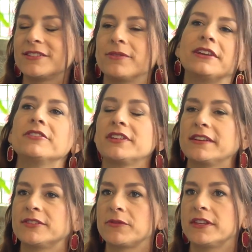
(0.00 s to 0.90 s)
so
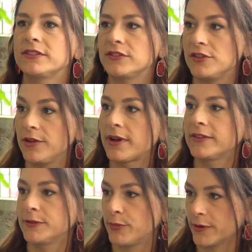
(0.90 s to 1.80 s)
interesting. You said this is
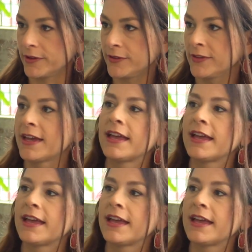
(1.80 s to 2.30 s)
U.S. sports,